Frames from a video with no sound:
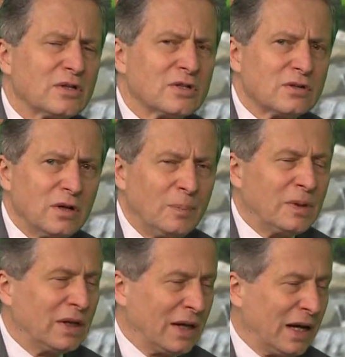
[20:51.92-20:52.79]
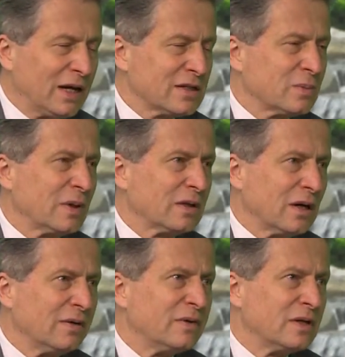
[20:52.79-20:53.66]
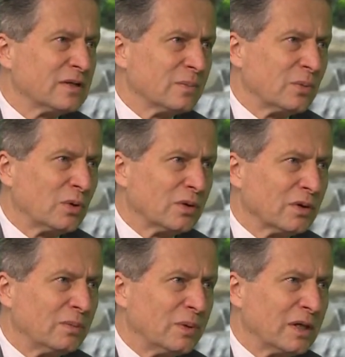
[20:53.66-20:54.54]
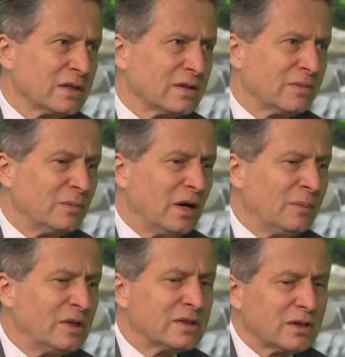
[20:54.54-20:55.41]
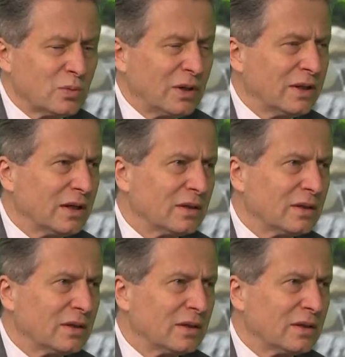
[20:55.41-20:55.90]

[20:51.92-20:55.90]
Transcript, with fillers: The scripting aspect of it is important, because if mommy says one